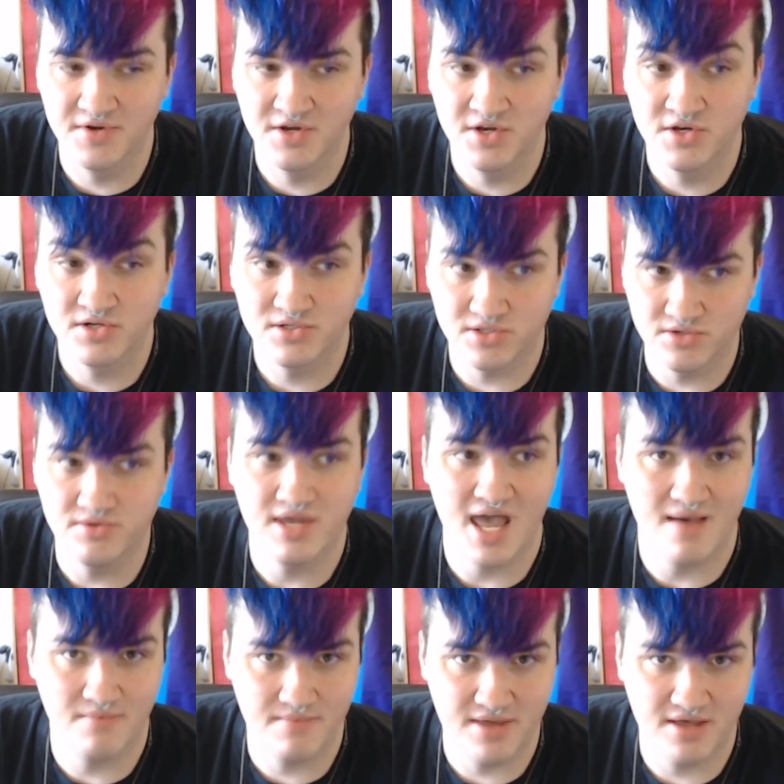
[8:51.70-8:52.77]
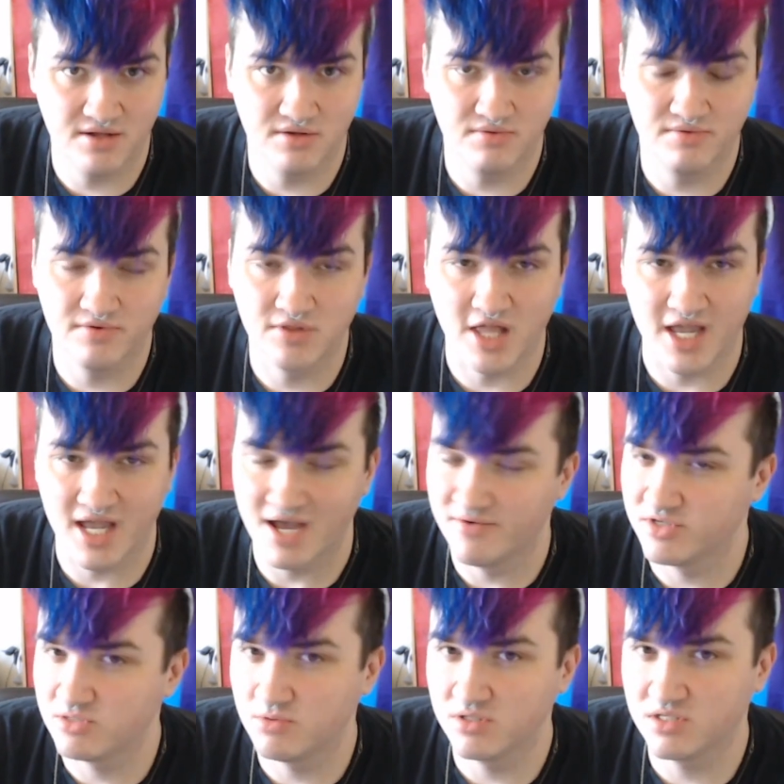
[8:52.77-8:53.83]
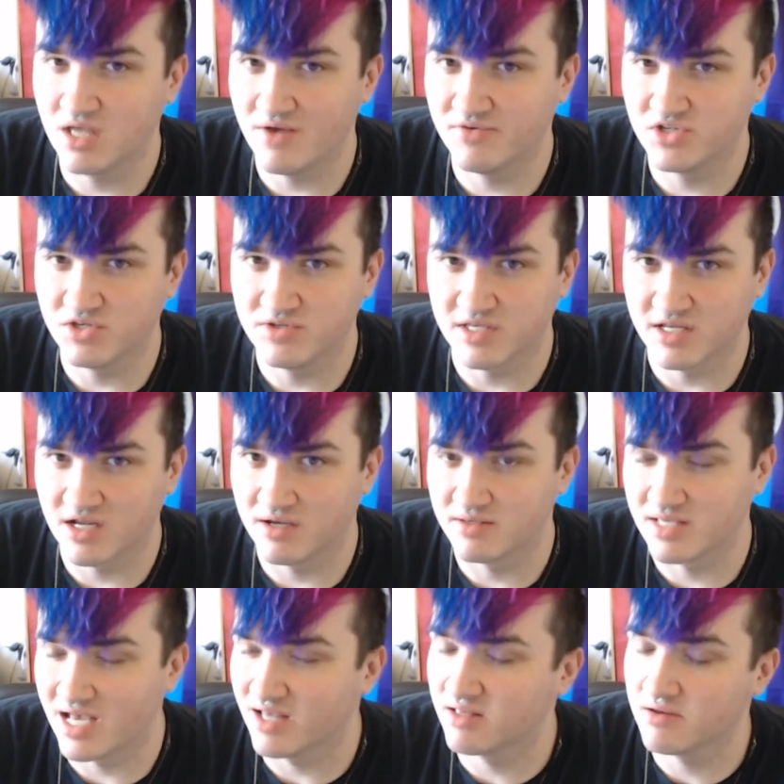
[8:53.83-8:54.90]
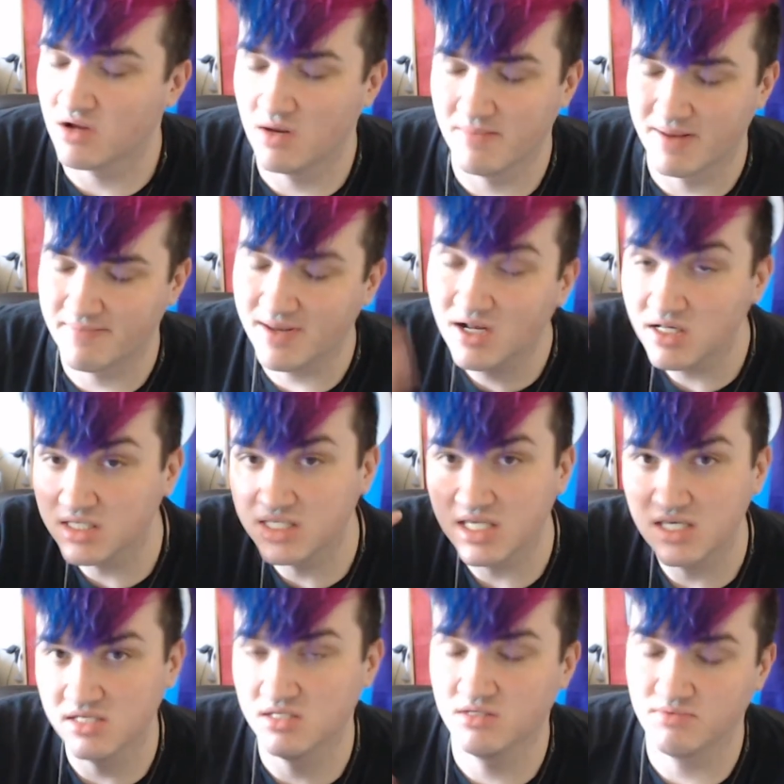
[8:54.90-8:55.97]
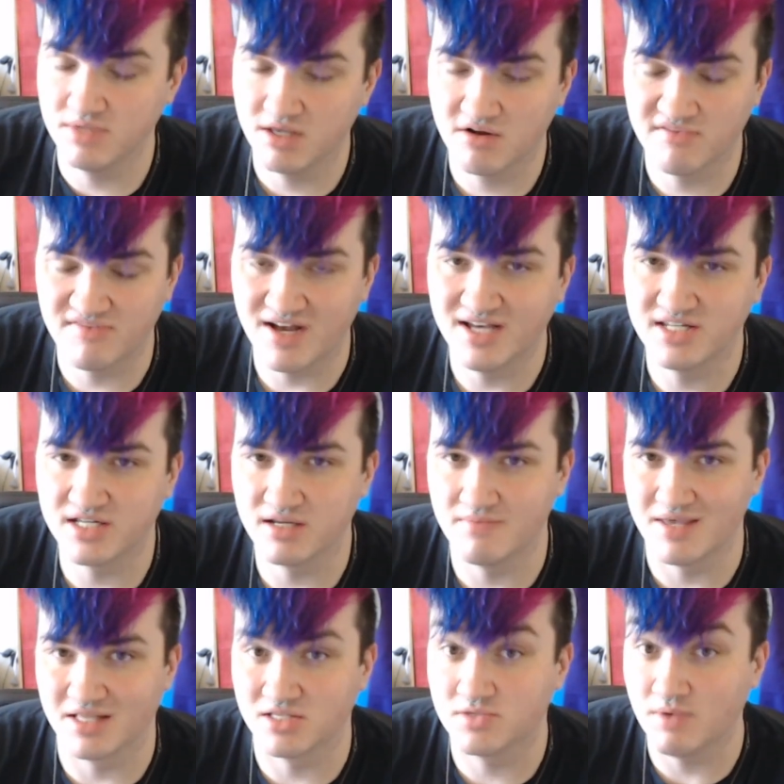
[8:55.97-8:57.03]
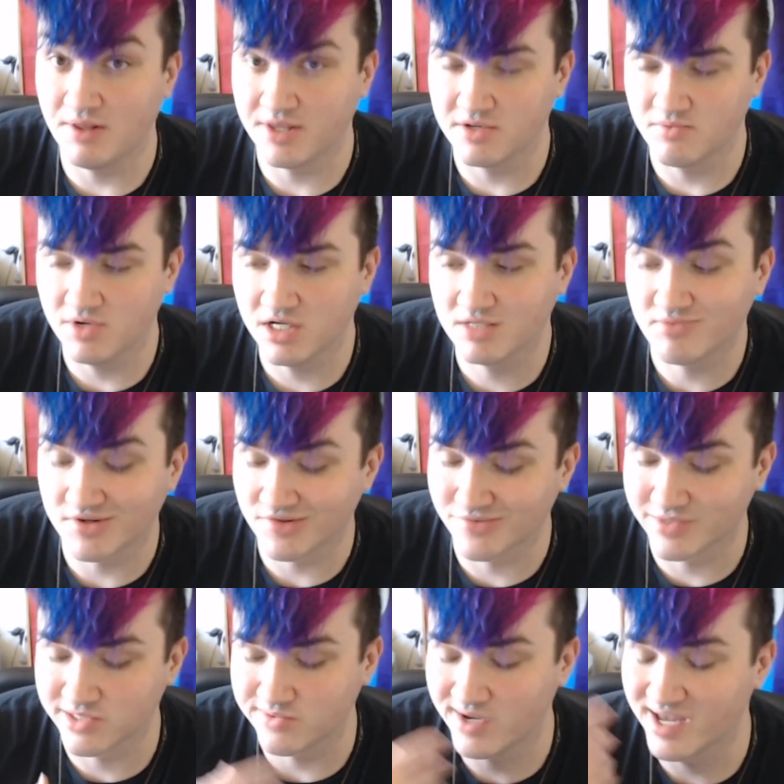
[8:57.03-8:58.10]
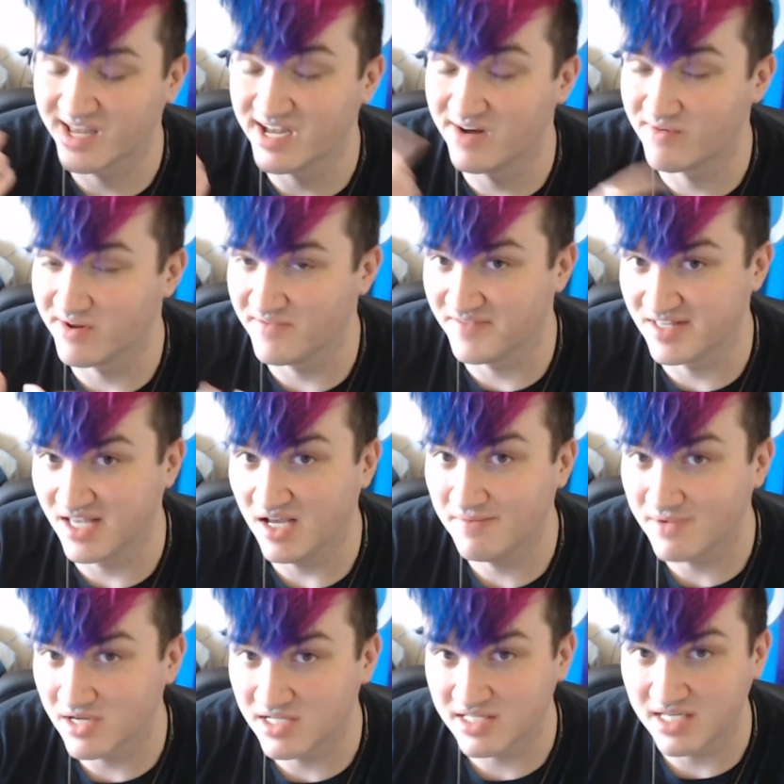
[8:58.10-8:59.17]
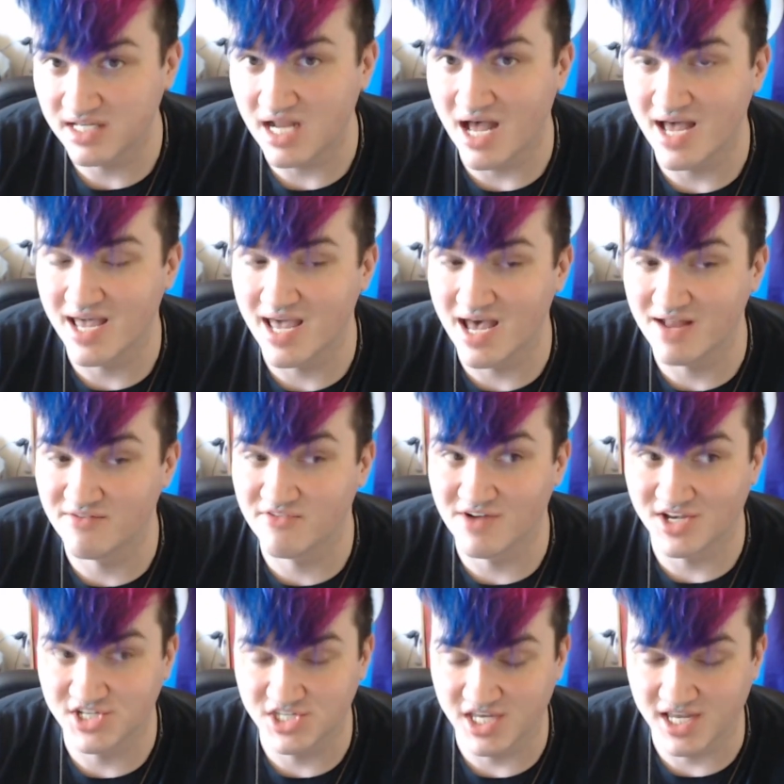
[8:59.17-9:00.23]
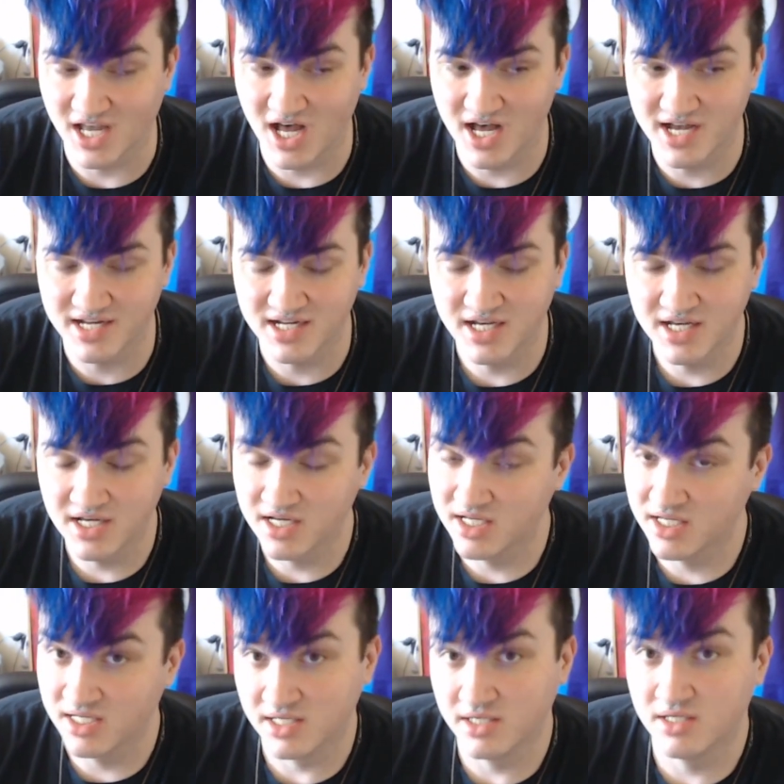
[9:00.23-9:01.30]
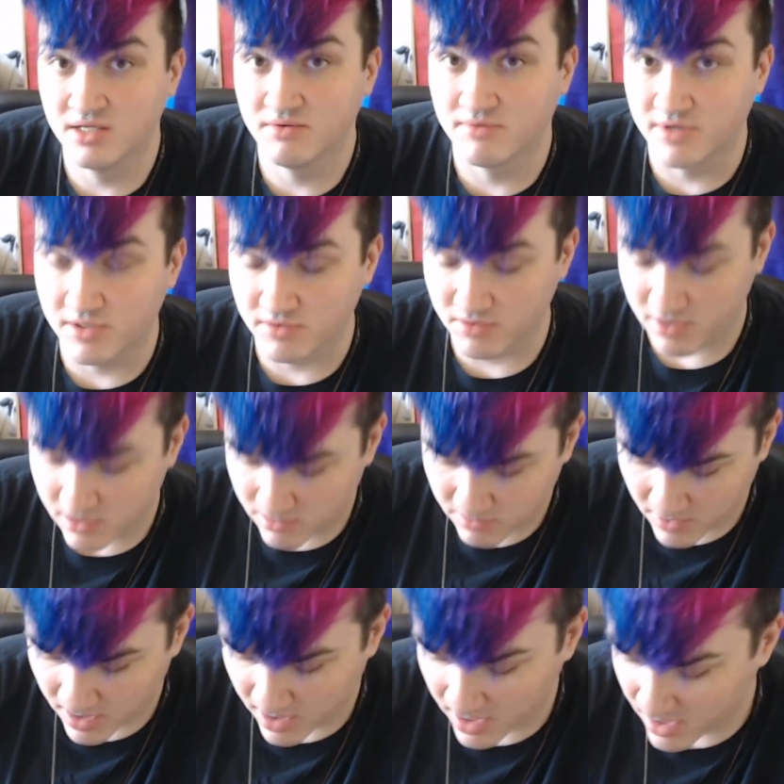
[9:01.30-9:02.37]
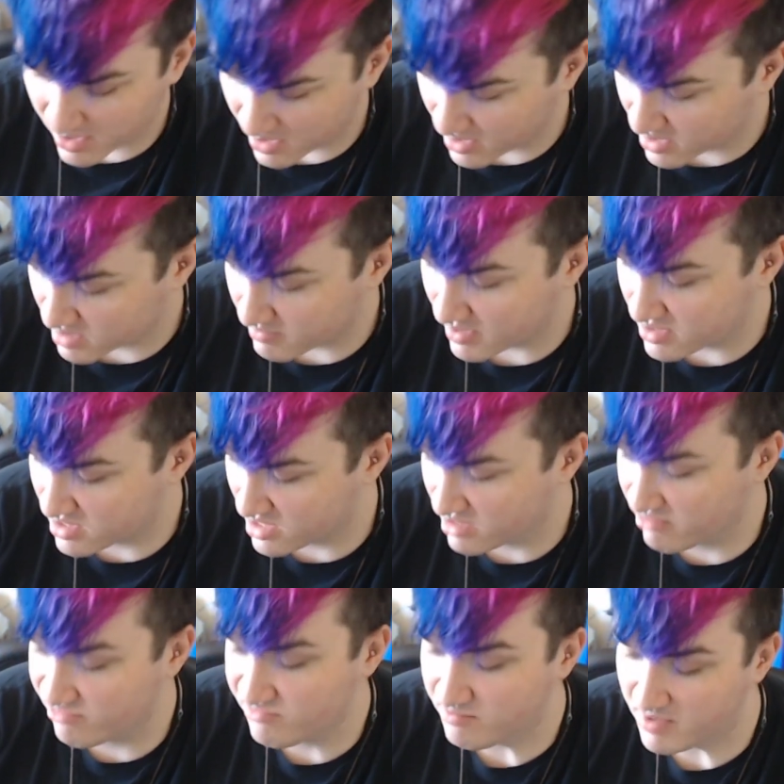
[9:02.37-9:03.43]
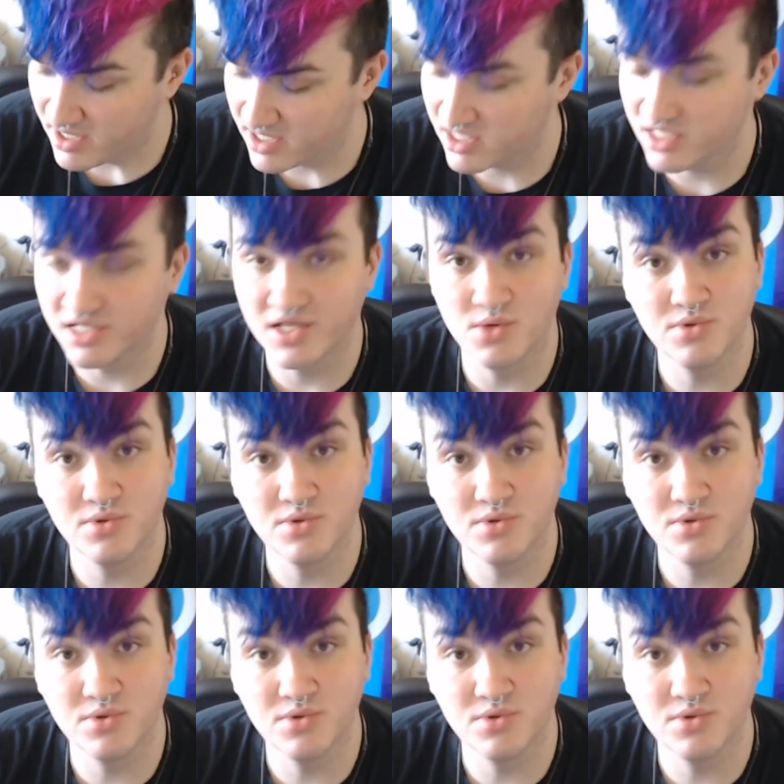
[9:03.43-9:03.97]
to chamomile. Like, I was using it on test on my piercings when they were fresh, and it made swelling worse. Part of the reason why I got rid of the tongue piercing I had freshly got, which was really expensive, but you know, it's